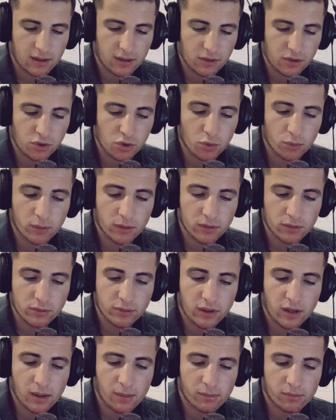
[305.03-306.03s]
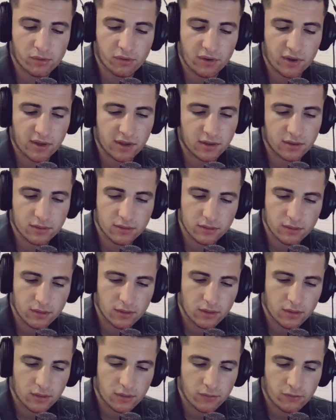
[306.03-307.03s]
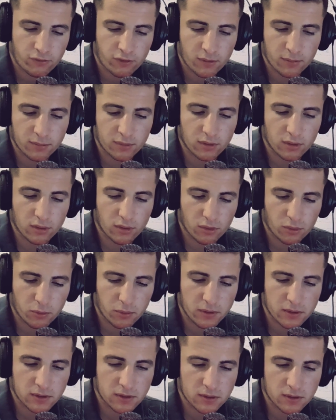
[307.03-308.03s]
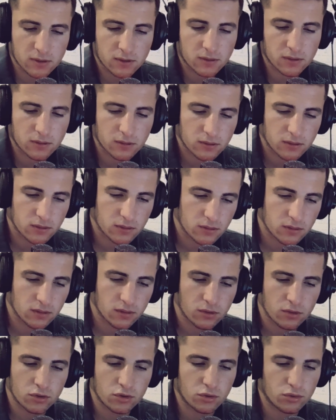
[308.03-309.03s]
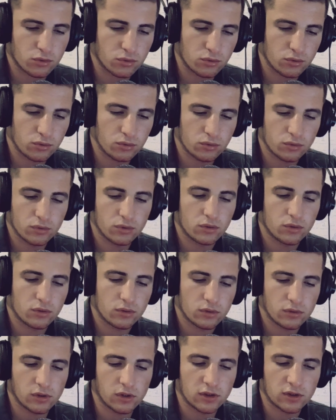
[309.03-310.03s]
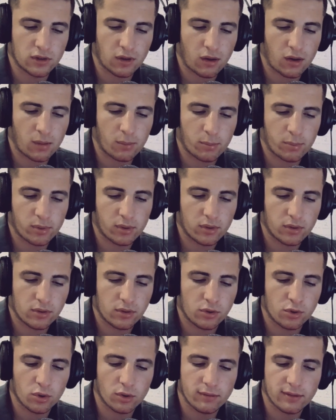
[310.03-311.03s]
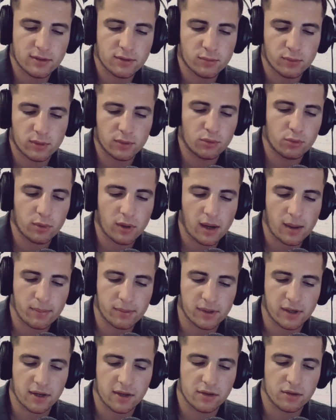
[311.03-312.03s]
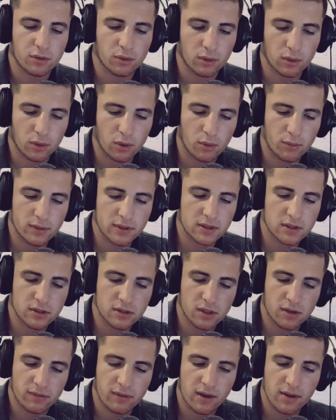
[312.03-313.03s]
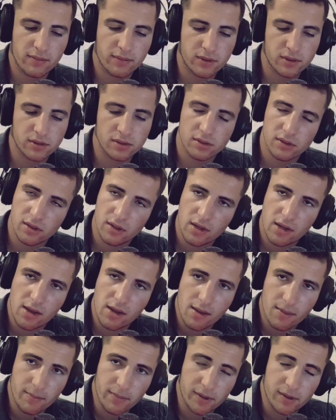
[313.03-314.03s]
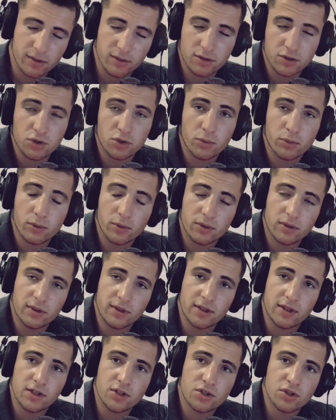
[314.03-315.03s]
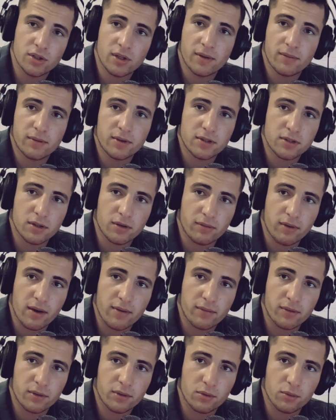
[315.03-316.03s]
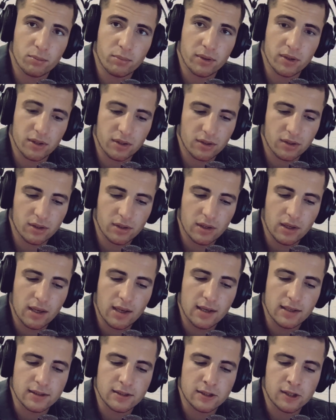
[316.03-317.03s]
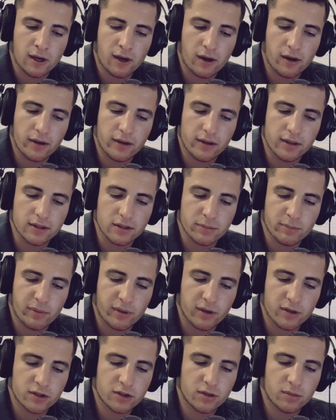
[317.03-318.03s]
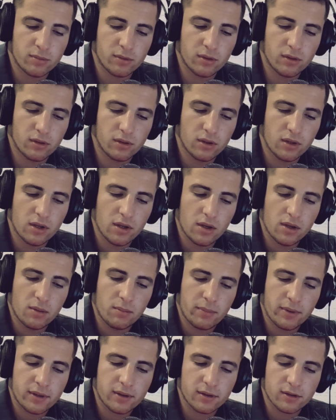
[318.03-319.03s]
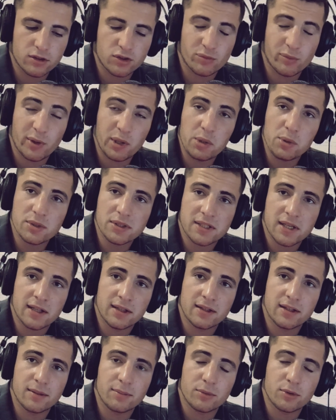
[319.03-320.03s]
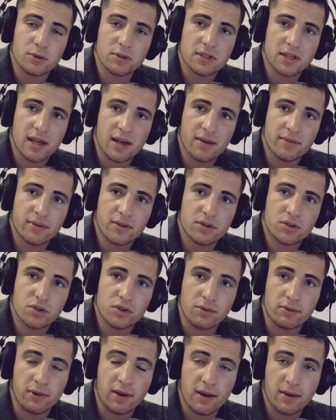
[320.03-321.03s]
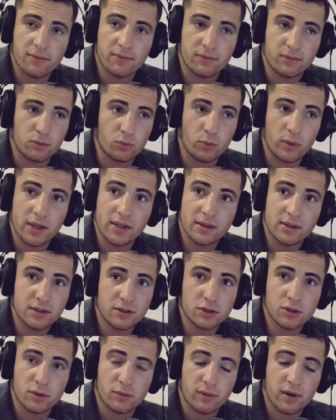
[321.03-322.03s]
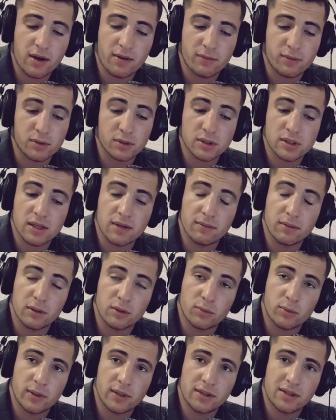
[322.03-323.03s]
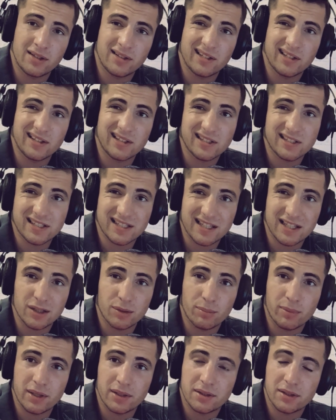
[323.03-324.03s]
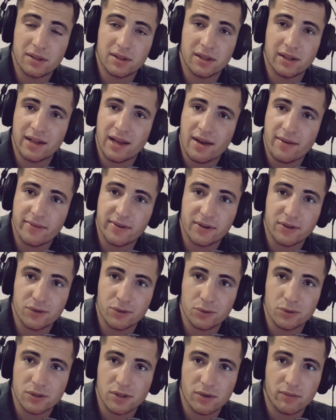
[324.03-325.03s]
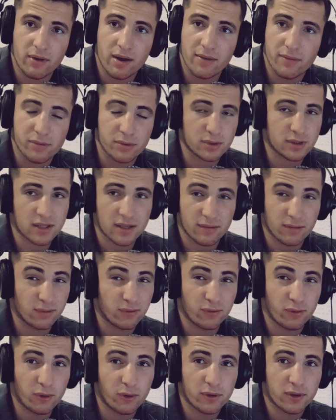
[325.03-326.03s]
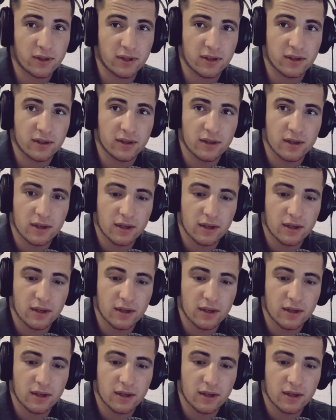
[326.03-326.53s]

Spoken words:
You want to upgrade from the lowest to the top. You always want to upgrade your lowest survivors because you want each and every survivor to be as high as possible, because when you send them to scavenge you have 20 survivors level 20. That is still better than having 2 survivors level 40.